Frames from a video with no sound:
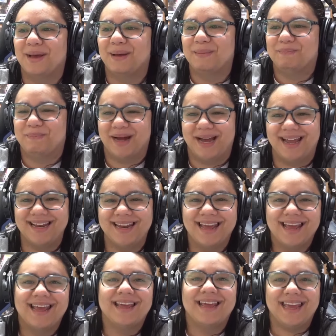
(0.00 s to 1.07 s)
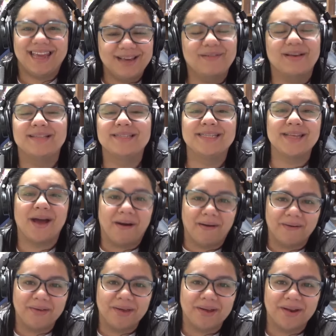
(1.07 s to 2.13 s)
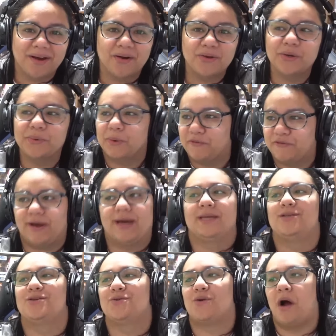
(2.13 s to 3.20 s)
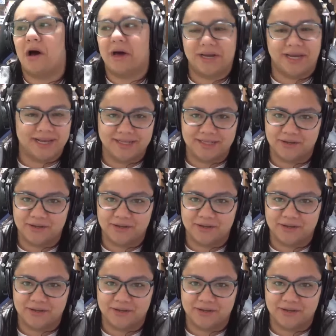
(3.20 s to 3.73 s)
But even so, you know, you will find your audience.